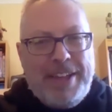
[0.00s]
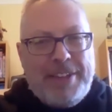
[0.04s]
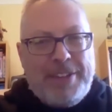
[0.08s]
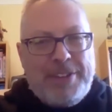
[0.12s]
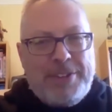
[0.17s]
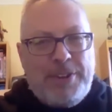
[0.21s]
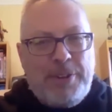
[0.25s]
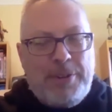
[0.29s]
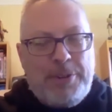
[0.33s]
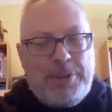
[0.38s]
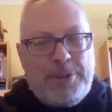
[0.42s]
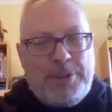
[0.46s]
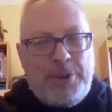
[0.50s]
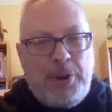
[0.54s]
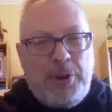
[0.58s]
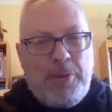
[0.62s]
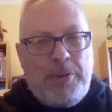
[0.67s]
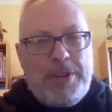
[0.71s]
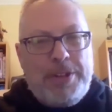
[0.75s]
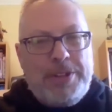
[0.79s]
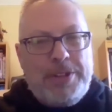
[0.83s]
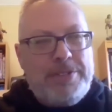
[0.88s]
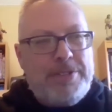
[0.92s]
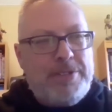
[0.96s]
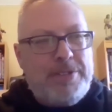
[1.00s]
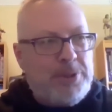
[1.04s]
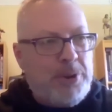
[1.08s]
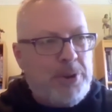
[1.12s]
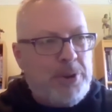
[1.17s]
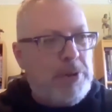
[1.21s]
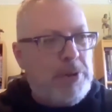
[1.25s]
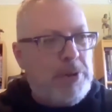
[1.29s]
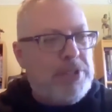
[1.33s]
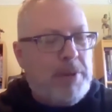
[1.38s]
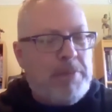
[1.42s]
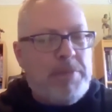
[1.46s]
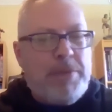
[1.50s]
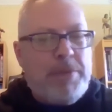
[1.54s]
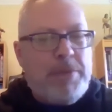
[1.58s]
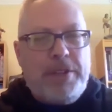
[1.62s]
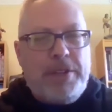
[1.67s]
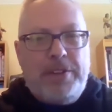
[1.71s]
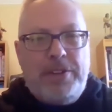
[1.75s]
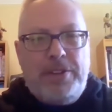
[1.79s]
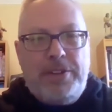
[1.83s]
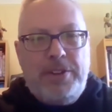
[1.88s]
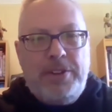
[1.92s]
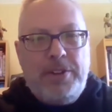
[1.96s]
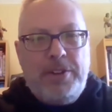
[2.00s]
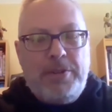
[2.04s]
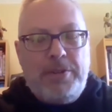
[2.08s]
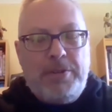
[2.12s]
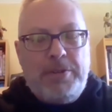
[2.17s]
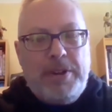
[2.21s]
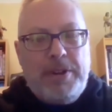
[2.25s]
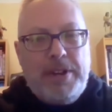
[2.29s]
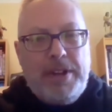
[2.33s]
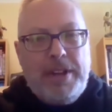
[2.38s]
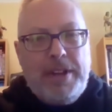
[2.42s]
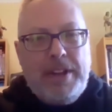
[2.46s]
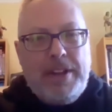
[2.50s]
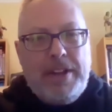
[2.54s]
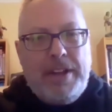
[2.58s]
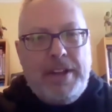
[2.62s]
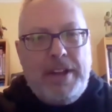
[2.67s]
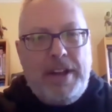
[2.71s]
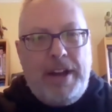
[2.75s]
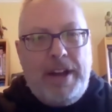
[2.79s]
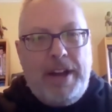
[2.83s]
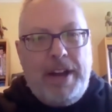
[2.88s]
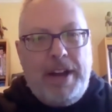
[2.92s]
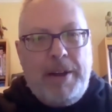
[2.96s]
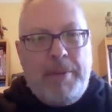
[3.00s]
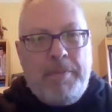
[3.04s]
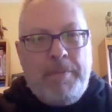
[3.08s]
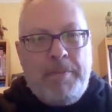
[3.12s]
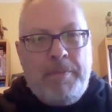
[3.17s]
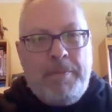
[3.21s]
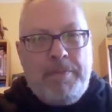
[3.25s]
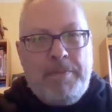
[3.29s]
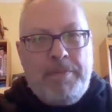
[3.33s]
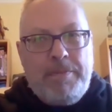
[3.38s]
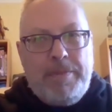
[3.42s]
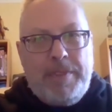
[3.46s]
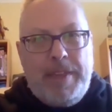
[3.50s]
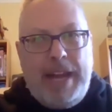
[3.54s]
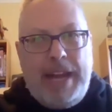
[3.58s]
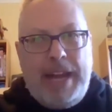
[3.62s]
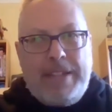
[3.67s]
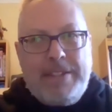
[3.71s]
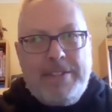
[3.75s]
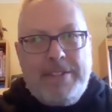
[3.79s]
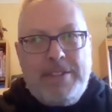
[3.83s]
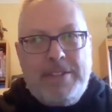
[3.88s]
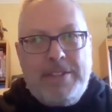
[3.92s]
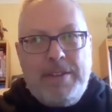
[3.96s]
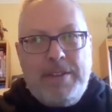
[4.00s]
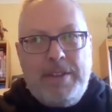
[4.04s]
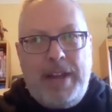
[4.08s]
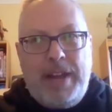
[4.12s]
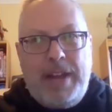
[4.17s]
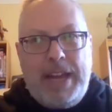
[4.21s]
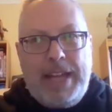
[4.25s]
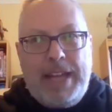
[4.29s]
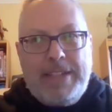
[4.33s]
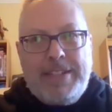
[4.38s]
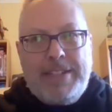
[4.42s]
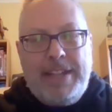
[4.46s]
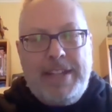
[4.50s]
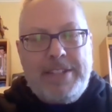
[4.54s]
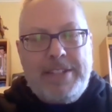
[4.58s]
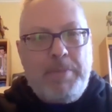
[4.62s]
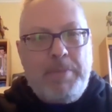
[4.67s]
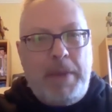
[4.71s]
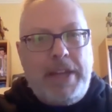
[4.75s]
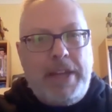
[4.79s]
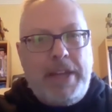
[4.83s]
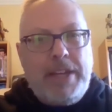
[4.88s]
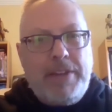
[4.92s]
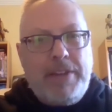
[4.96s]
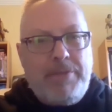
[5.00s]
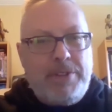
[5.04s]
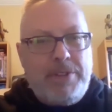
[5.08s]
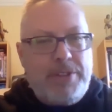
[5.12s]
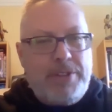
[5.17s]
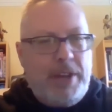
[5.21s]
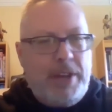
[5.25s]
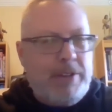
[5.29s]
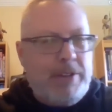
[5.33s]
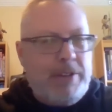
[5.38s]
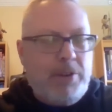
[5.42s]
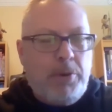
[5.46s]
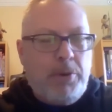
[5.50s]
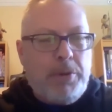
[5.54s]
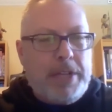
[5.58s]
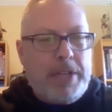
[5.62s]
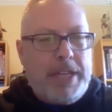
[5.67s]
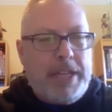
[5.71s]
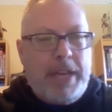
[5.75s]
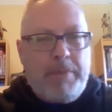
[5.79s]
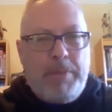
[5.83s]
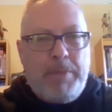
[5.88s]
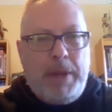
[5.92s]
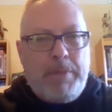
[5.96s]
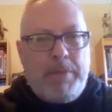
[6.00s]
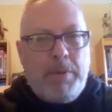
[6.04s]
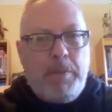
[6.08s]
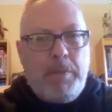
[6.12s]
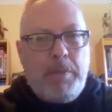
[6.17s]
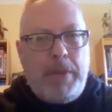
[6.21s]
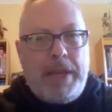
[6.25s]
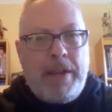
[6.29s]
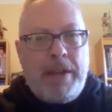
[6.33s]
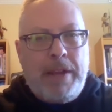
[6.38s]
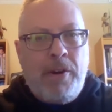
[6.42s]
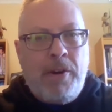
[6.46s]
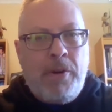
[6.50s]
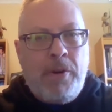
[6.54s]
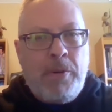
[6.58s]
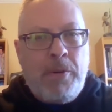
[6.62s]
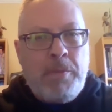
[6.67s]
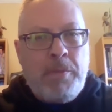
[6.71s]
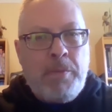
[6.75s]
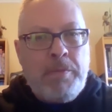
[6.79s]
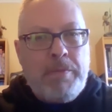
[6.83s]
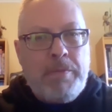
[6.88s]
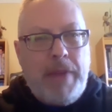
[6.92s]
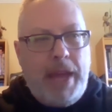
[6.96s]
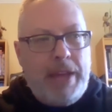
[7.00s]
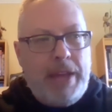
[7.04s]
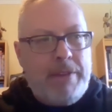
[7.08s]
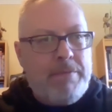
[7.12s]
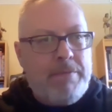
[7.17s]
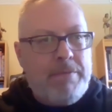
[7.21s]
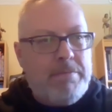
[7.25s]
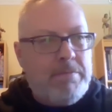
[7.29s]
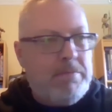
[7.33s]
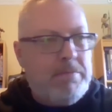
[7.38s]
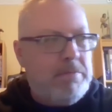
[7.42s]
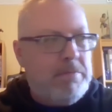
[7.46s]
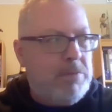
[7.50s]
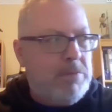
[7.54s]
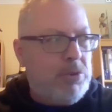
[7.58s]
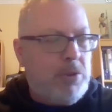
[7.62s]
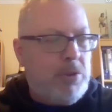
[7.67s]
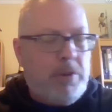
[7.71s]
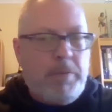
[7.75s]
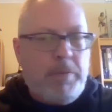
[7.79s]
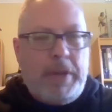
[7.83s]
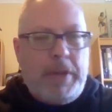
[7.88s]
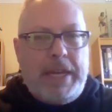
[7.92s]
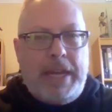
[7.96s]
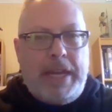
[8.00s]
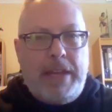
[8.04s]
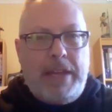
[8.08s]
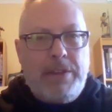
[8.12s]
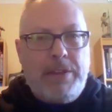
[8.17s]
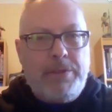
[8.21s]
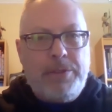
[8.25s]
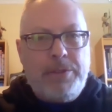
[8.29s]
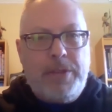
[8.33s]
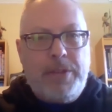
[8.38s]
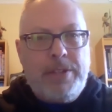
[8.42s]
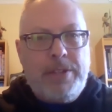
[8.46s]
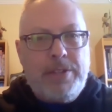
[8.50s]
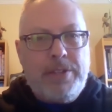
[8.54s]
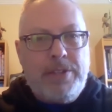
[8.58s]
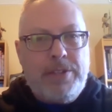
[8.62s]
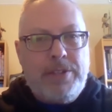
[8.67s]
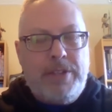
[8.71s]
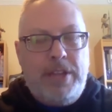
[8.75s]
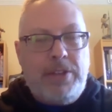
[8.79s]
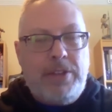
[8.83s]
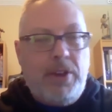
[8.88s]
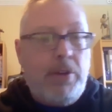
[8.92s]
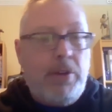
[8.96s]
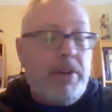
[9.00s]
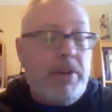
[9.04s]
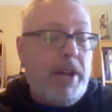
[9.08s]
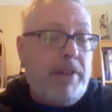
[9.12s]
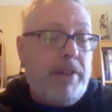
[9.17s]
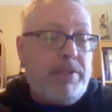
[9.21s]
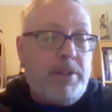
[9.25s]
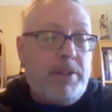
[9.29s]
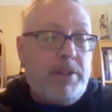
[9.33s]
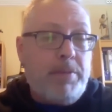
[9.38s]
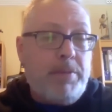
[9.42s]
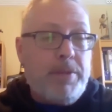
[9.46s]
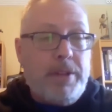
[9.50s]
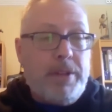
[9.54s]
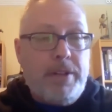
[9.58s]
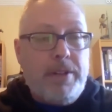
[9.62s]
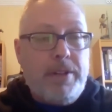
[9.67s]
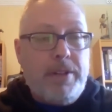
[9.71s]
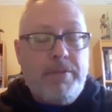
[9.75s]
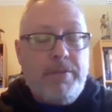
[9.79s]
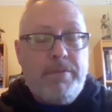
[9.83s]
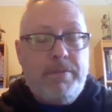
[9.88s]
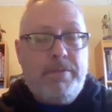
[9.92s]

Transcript: So there's always something to do. I guess that's the main difference. I totally get people being home and sort of being at loose ends because they don't have something to do.